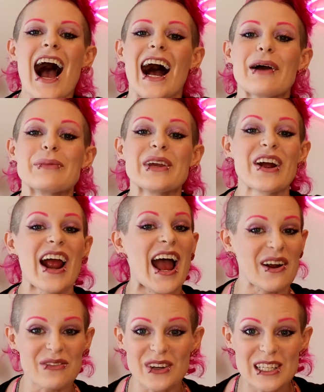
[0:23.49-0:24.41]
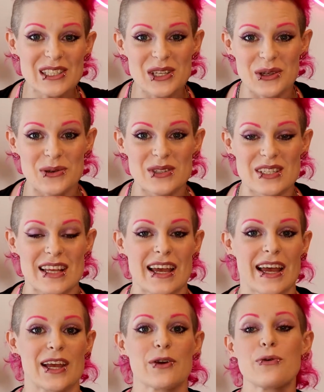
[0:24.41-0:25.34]
I'm here every
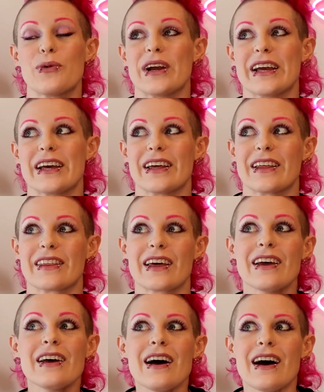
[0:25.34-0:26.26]
Tuesday with